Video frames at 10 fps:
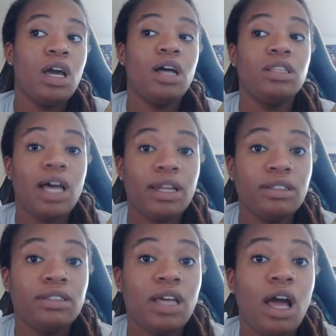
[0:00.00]
A lot of
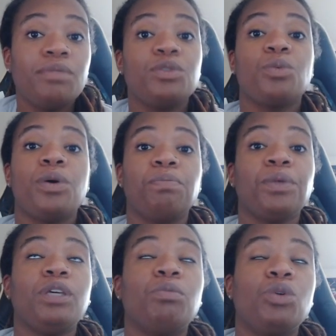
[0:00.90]
the times when
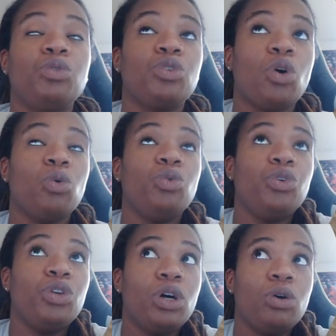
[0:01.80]
people don't
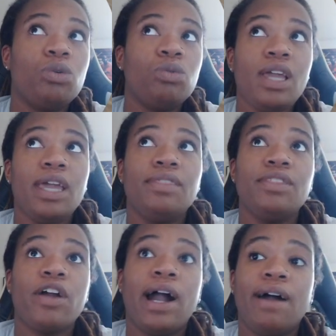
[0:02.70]
know and
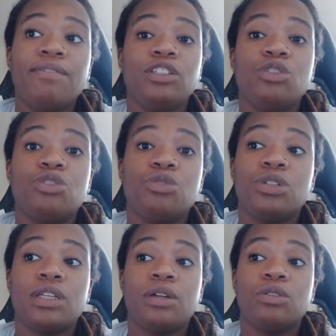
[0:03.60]
they're having these
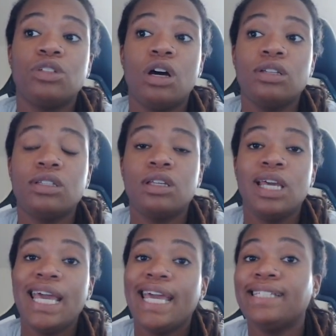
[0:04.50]
suicidal thoughts,
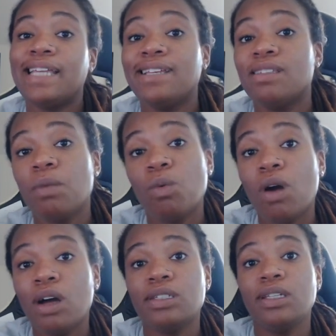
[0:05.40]
it takes them a
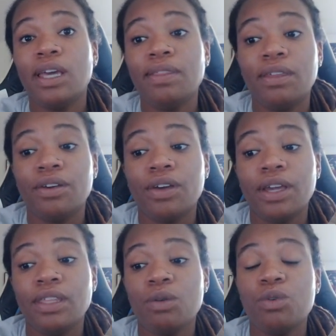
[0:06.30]
while to get there,
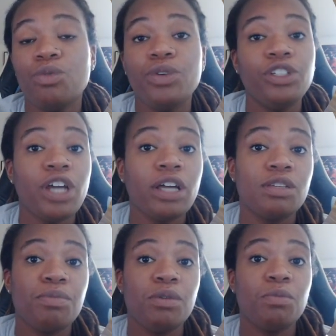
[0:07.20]
and they will reach out
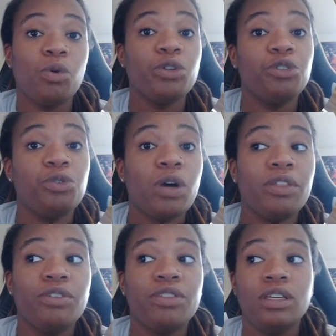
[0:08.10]
to people or do
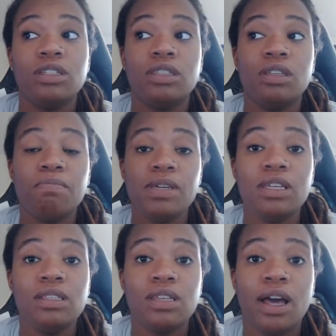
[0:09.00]
other things in the
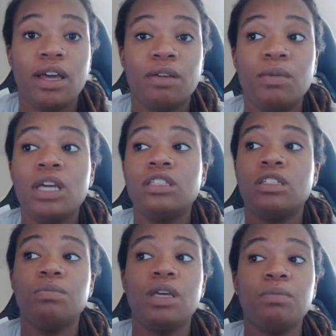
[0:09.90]
meantime
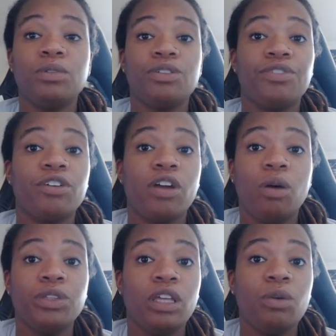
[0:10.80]
to be able to figure out
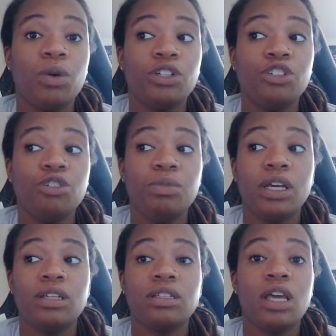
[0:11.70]
what they want to do,
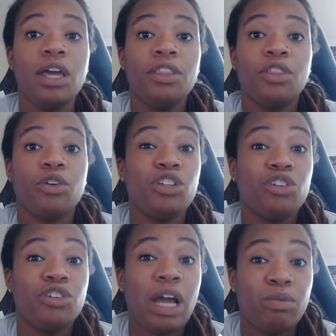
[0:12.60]
because they're
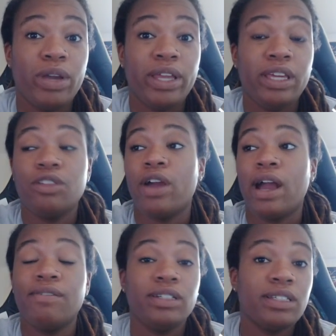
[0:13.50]
either not ready, they're
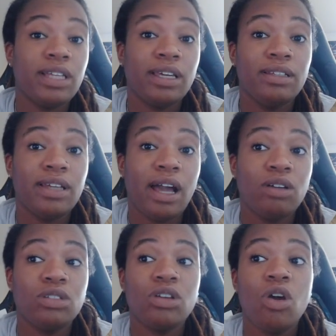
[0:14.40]
having second
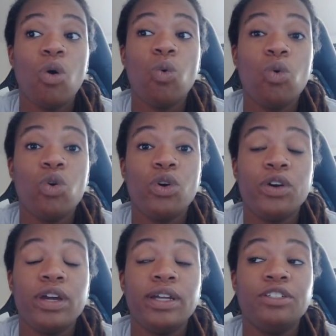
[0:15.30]
doubts,
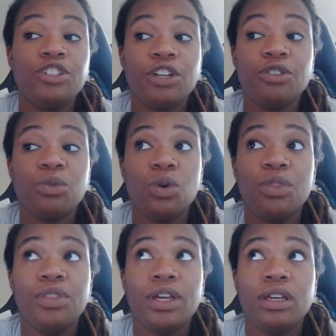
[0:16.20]
or in general,
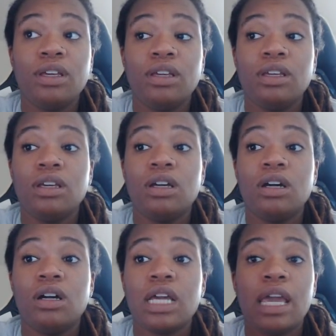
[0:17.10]
they
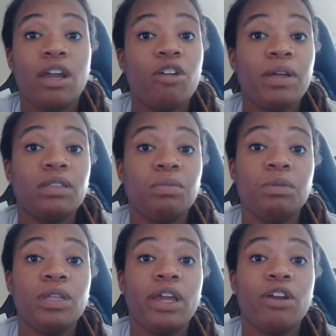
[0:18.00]
care about the
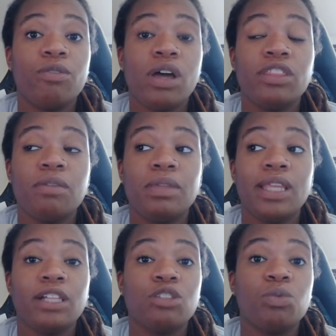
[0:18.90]
people that are around them, and
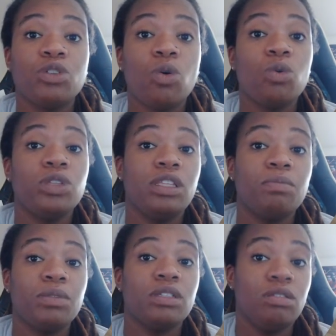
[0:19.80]
that's what's holding
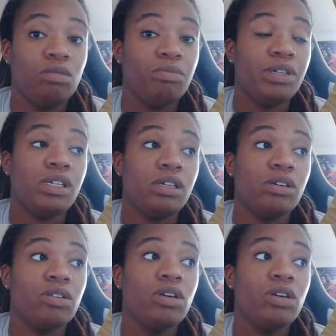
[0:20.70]
them to still be here.